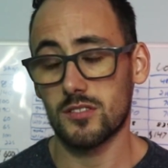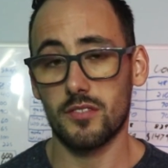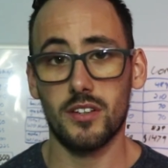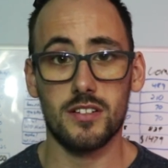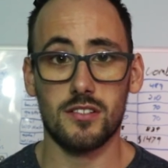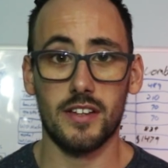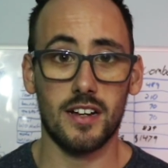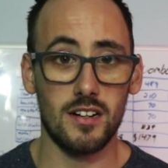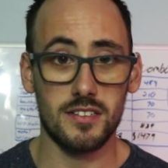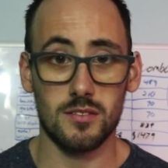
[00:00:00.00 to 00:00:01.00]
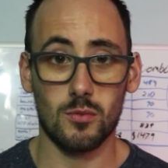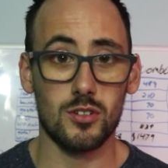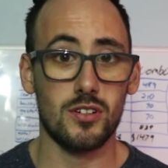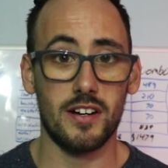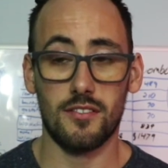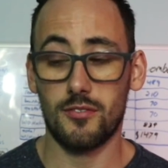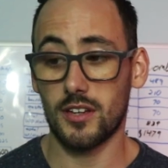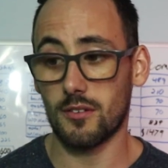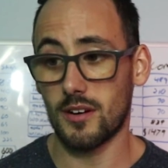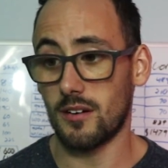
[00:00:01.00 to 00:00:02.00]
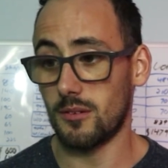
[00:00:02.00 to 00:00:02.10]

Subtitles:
So if you guys are like us and we're trying to figure